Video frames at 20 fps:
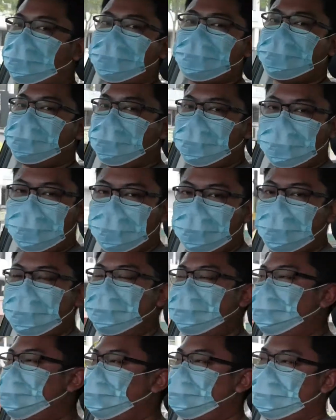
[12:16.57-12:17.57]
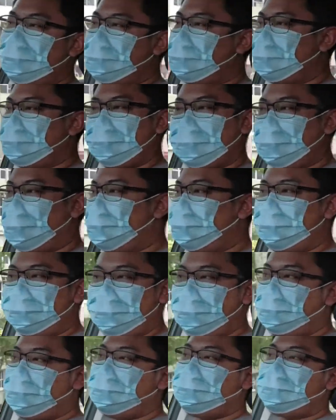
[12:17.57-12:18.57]
for sure. I mean, it
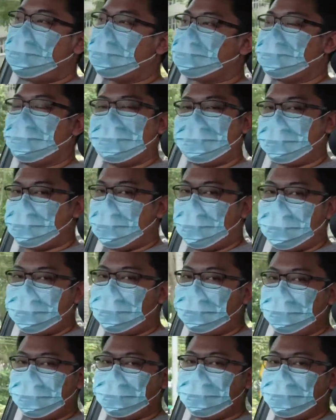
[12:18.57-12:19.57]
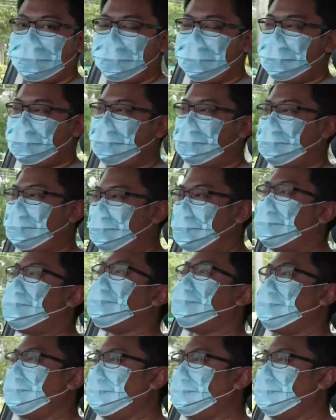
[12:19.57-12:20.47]
really does its stuff. So yeah,